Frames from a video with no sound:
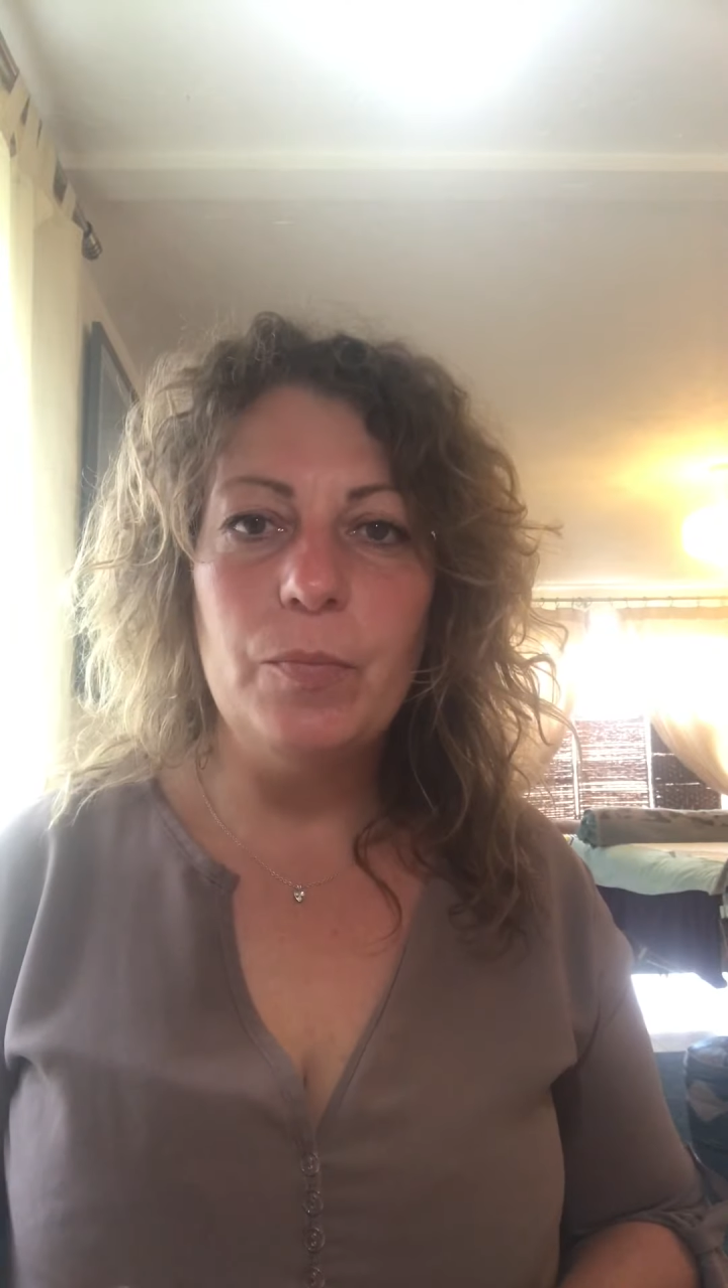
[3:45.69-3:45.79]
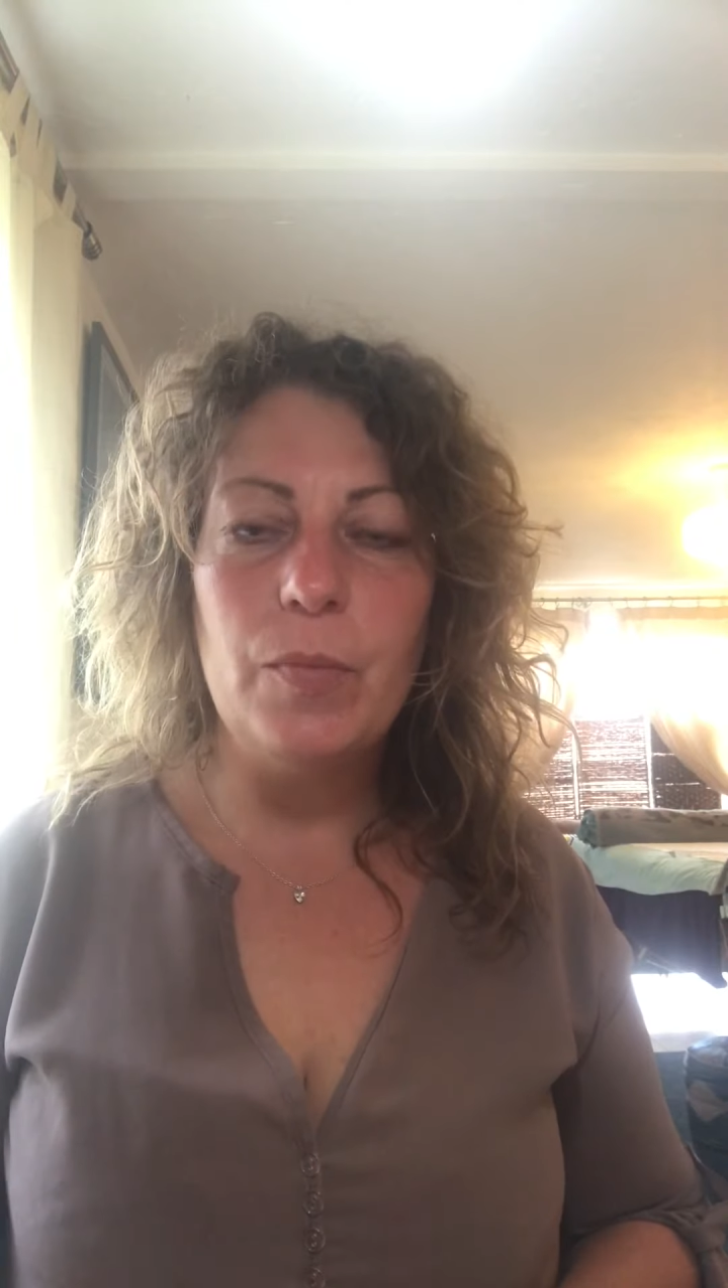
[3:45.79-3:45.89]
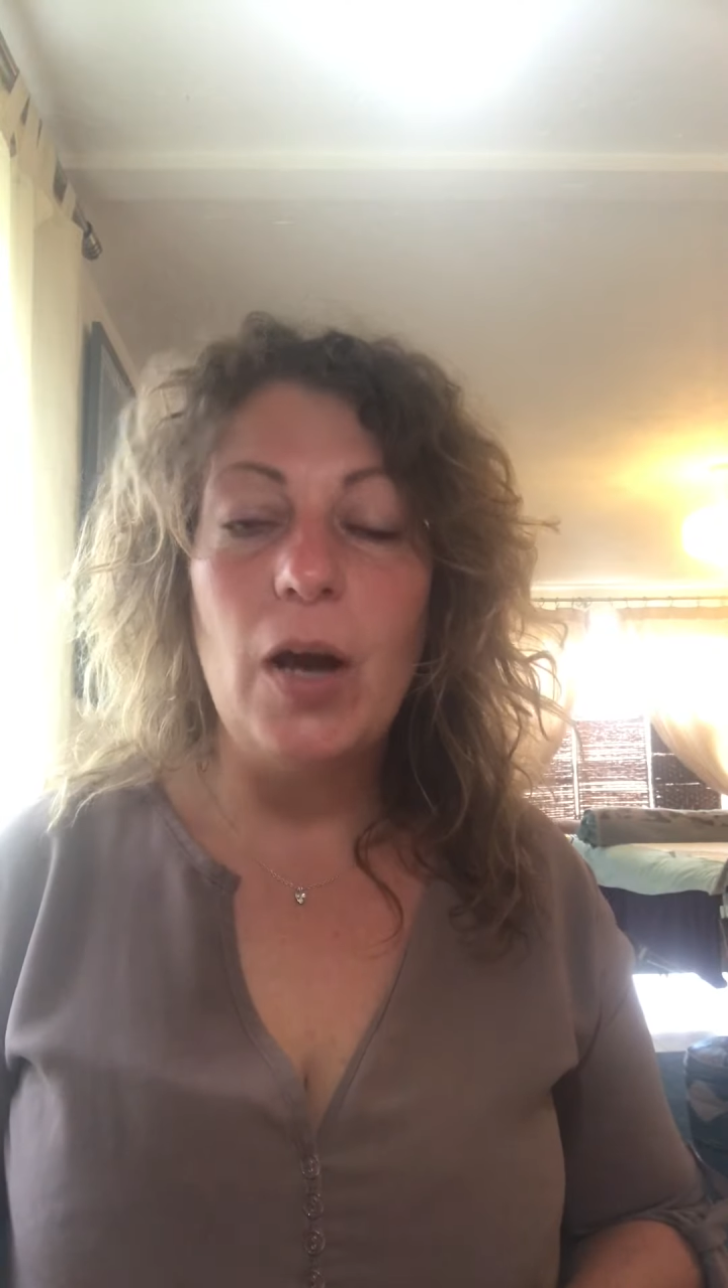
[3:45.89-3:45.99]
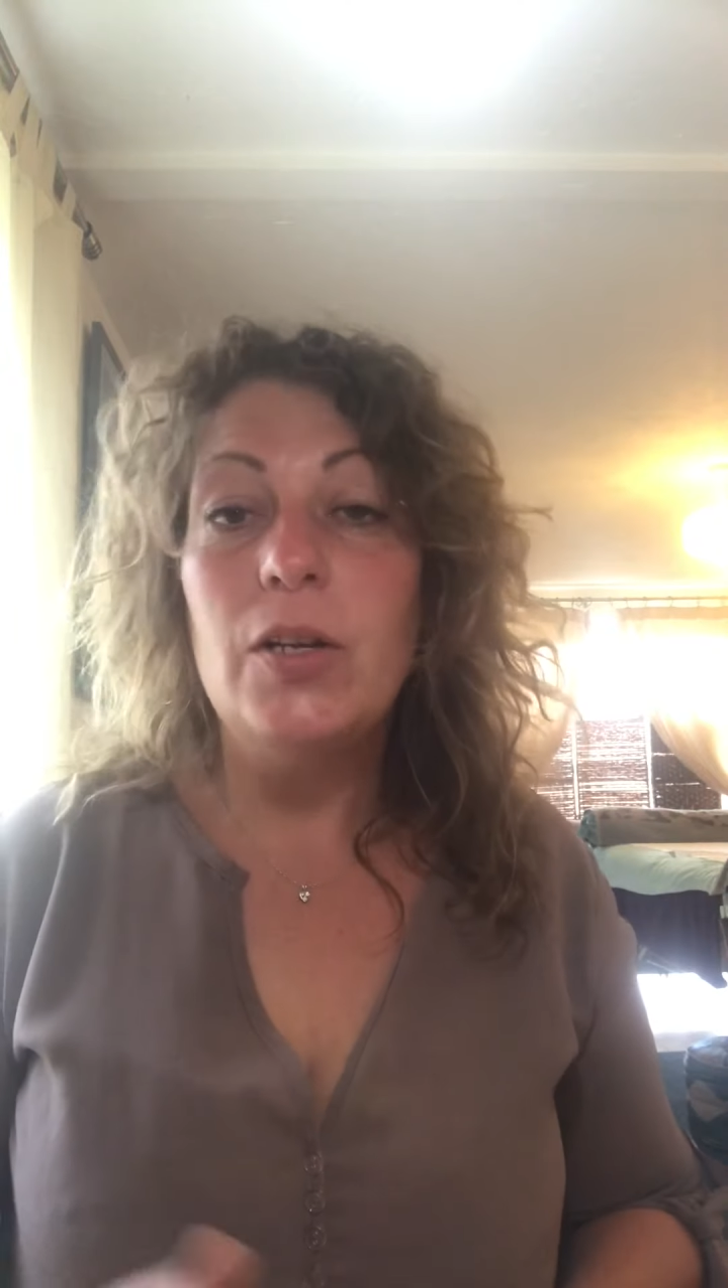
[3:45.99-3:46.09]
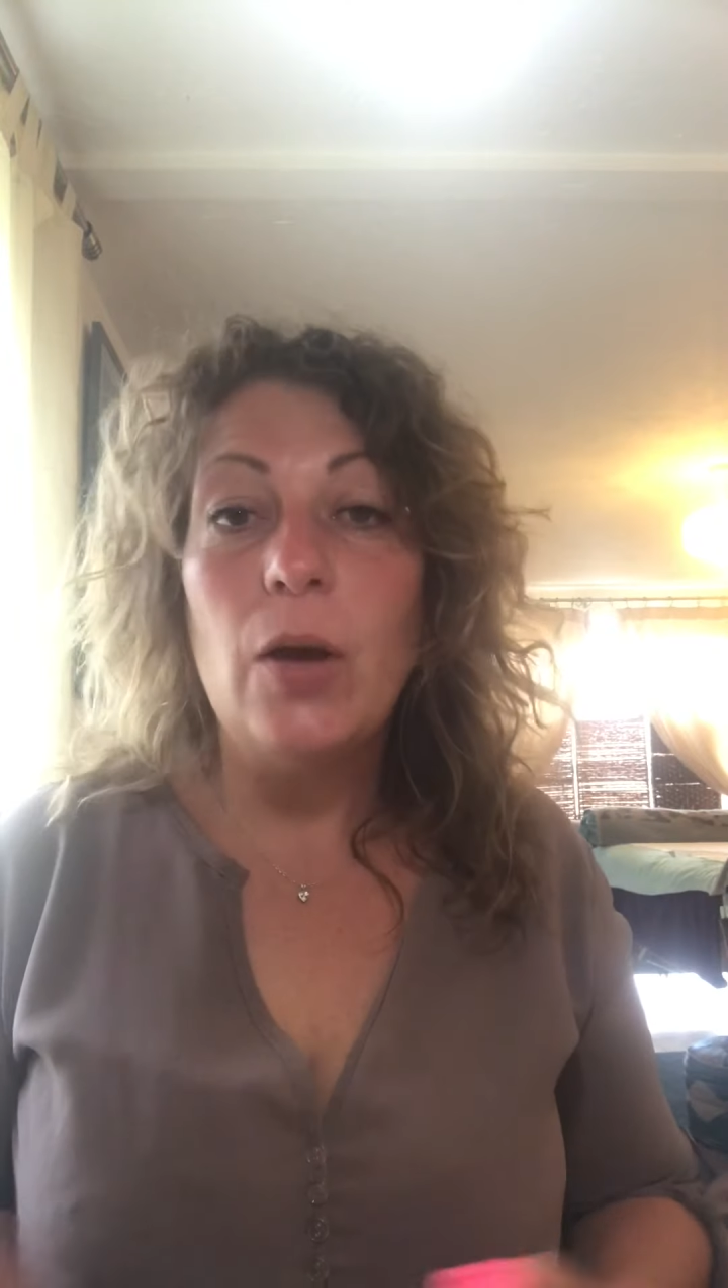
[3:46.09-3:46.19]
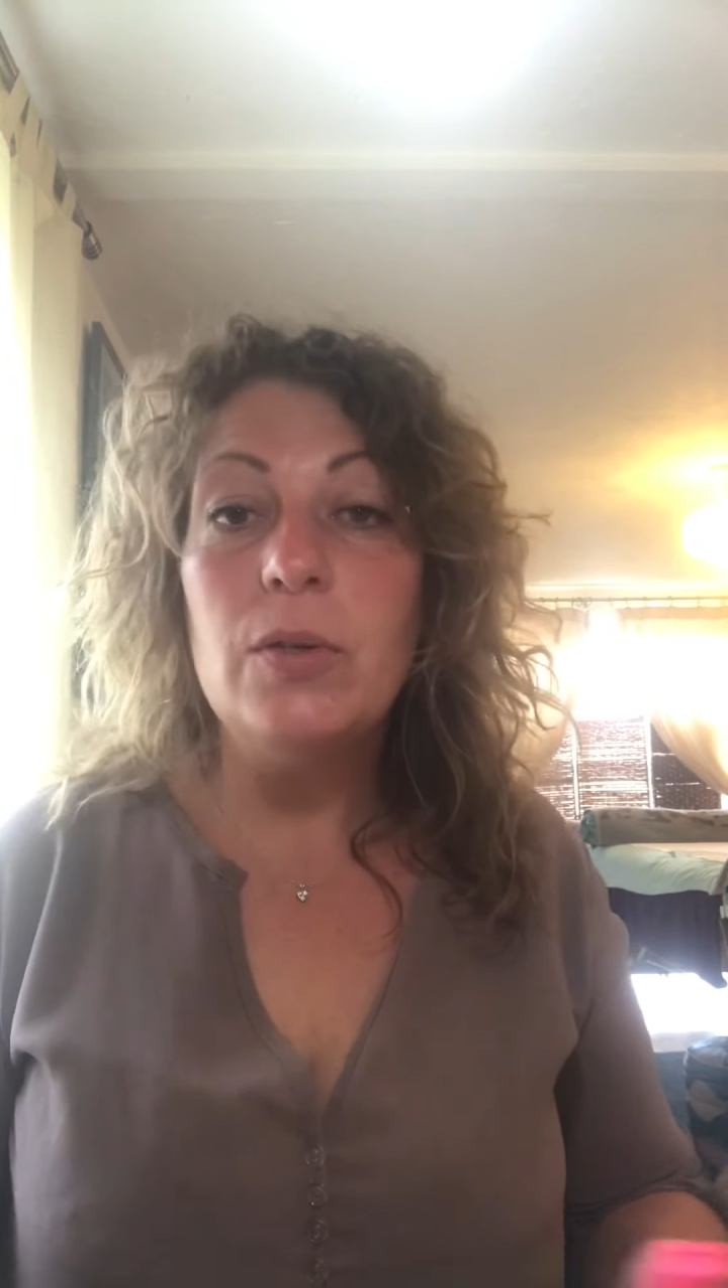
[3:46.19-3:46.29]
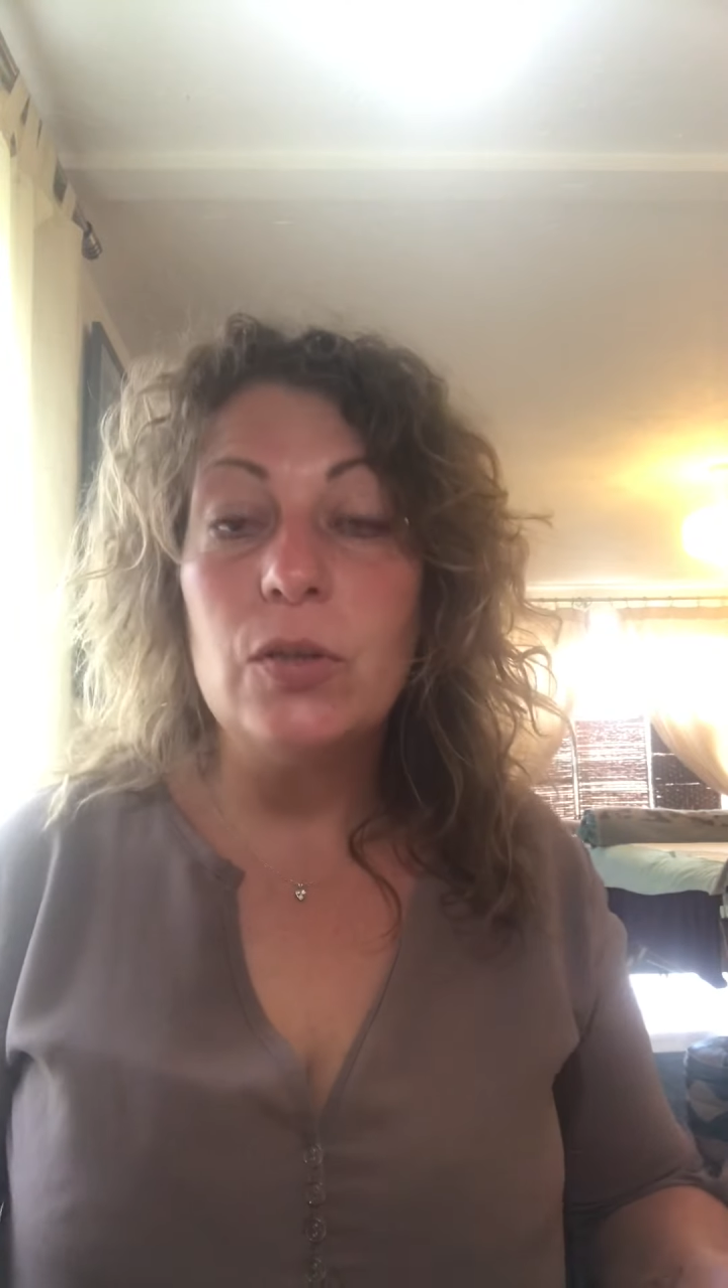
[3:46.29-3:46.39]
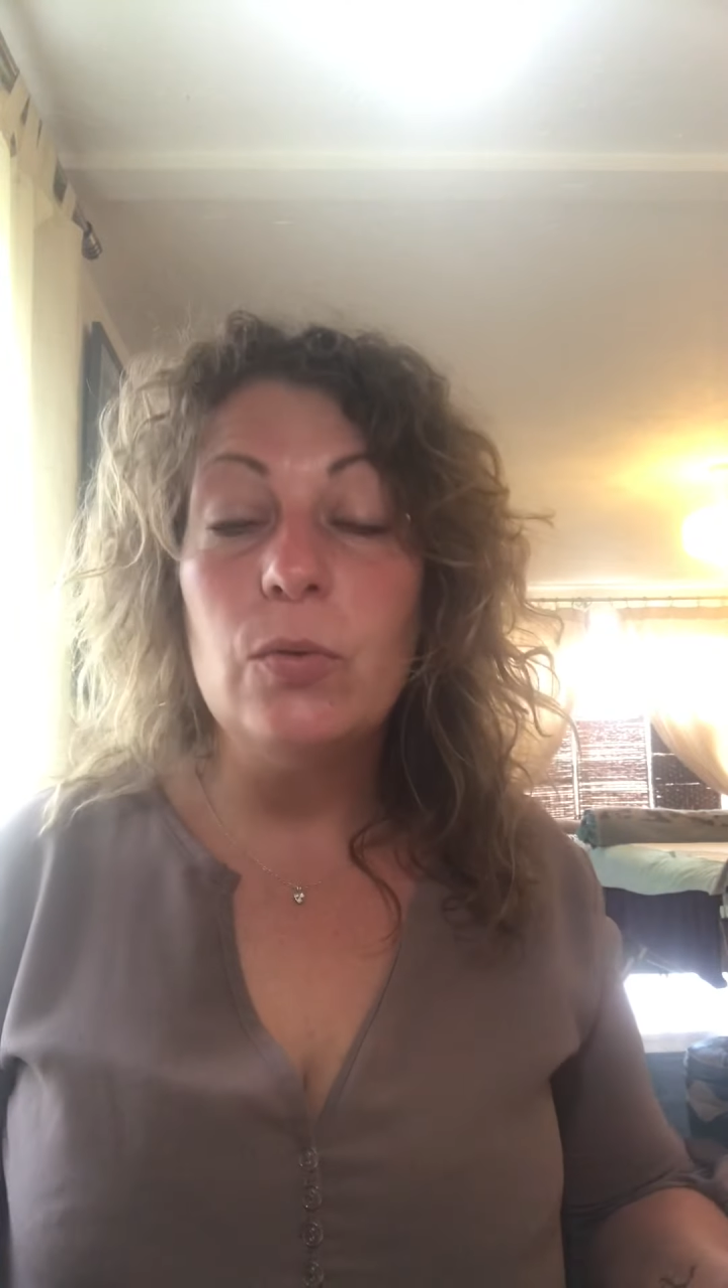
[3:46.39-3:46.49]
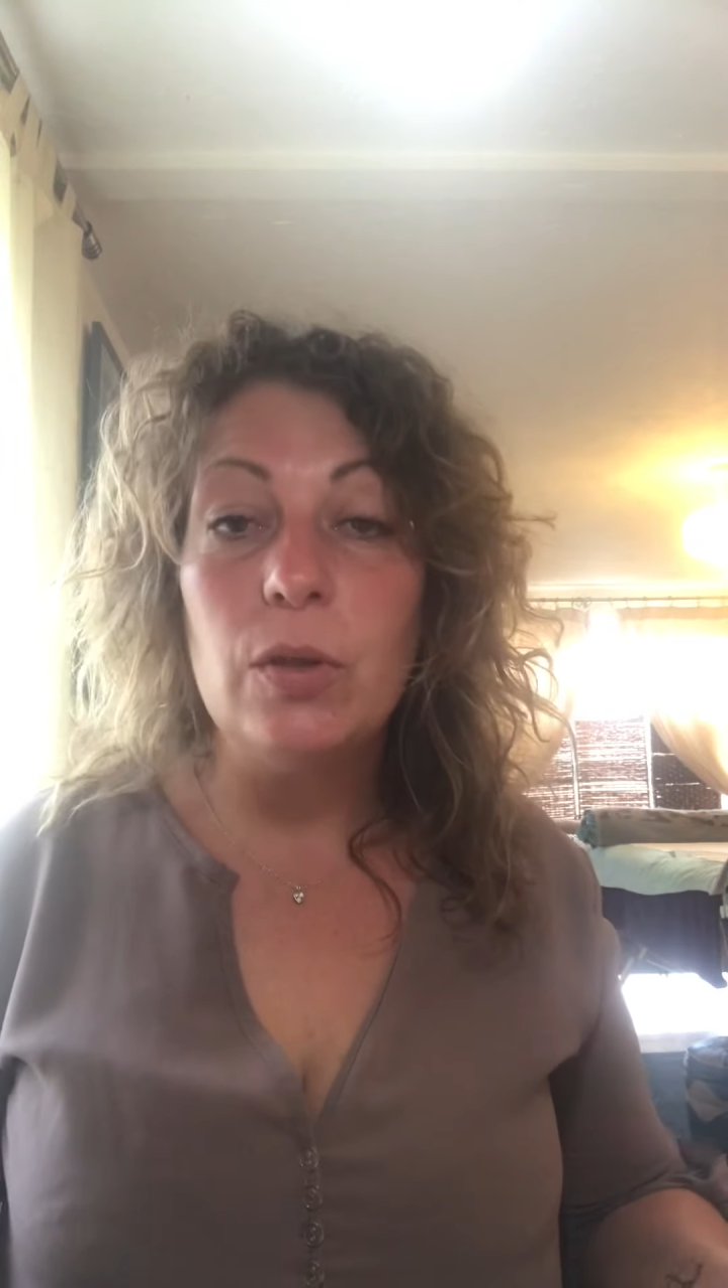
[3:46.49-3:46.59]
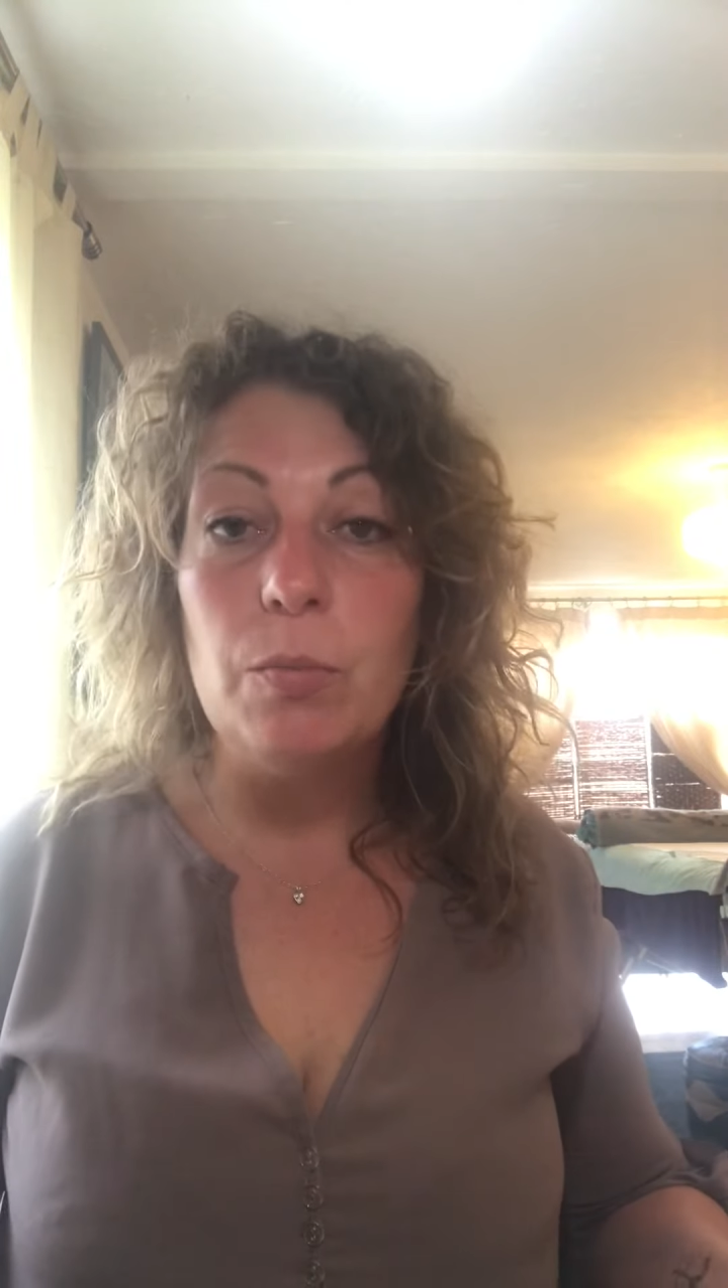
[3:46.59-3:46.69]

I know it's called the